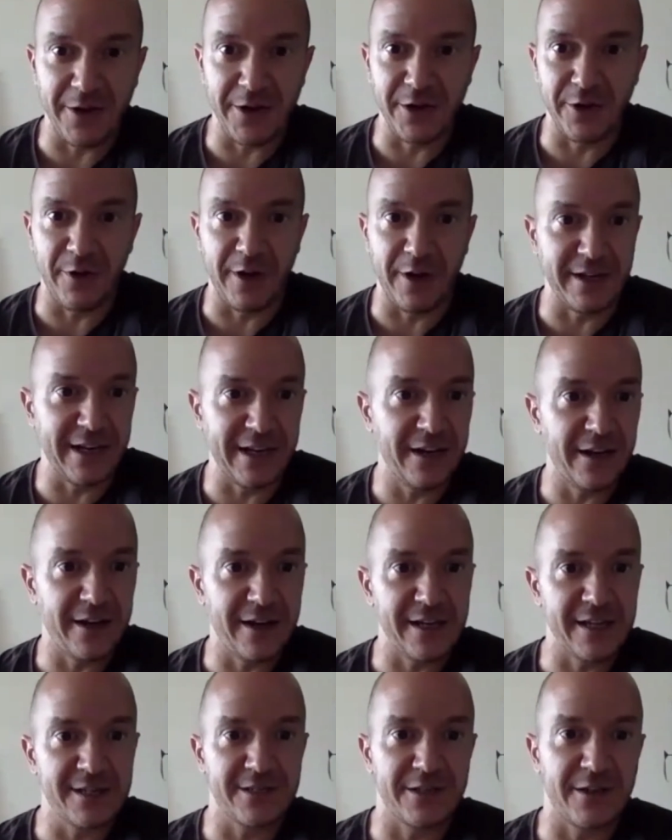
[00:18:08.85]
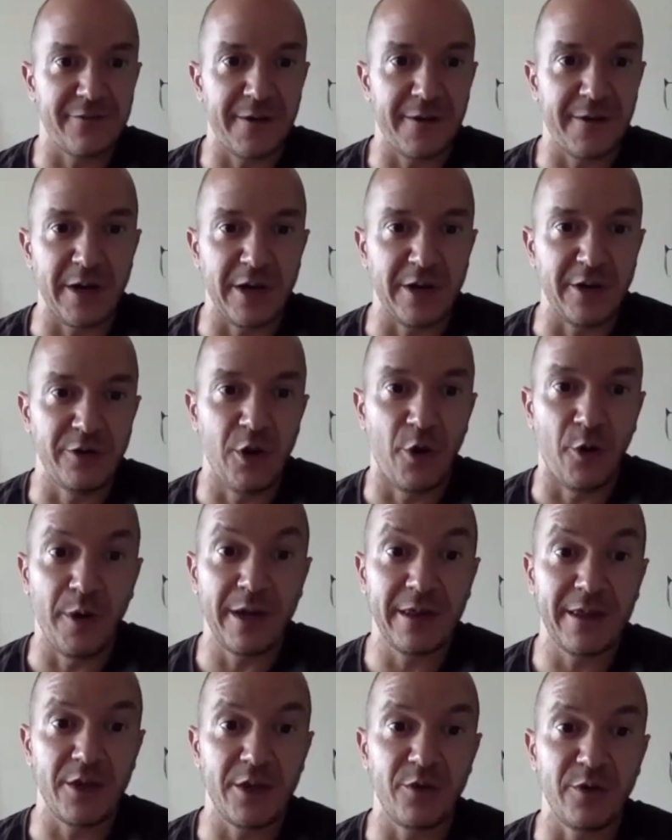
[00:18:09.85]
identity and stuff, and knowing
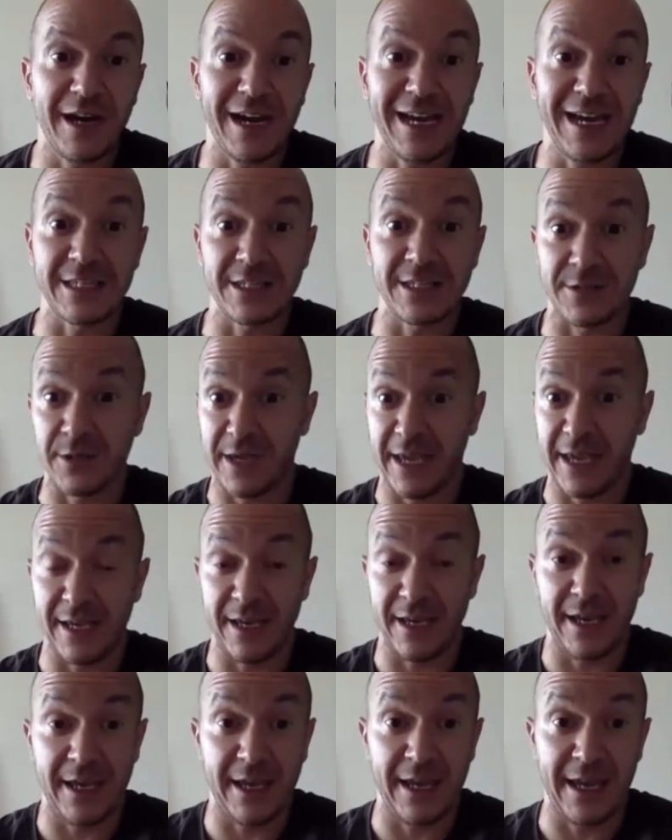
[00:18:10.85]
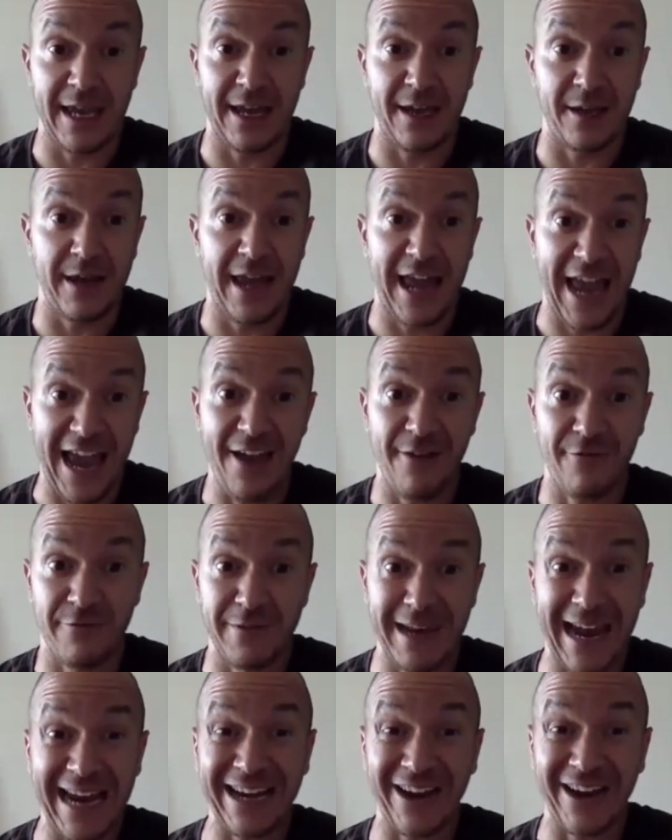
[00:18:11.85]
that you guys have
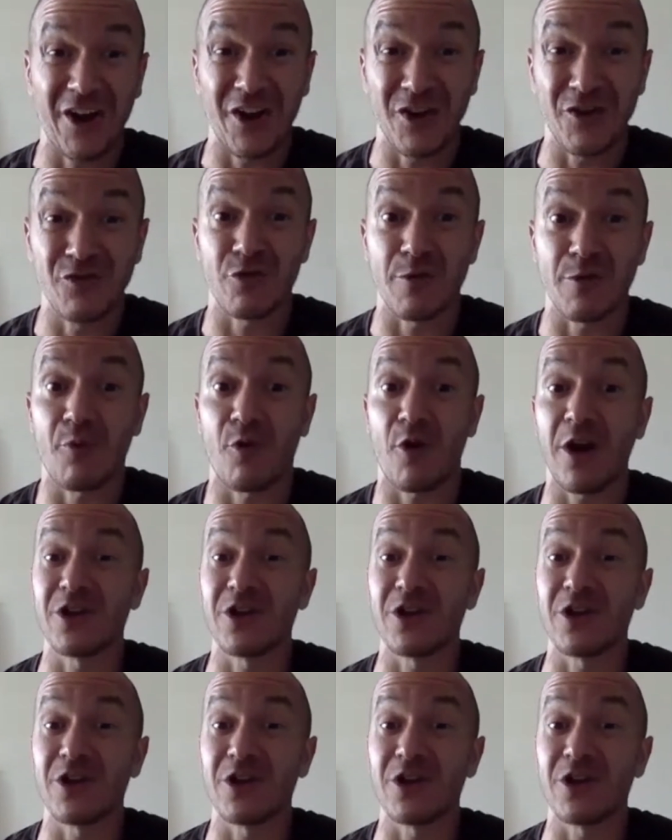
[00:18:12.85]
900